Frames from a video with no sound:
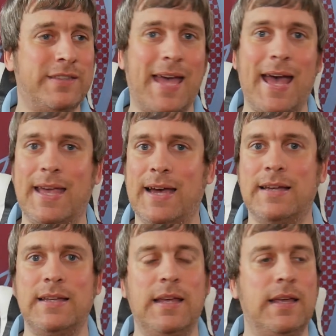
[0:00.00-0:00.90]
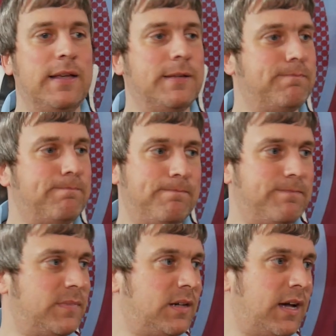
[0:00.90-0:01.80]
Daka,
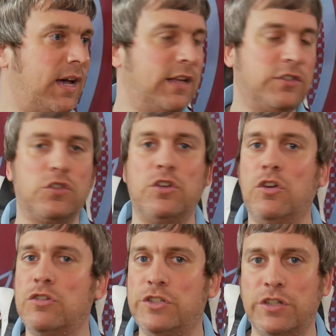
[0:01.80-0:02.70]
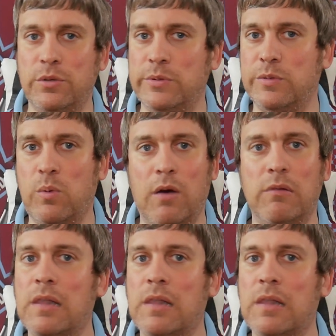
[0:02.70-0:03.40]
Soyuncu as well.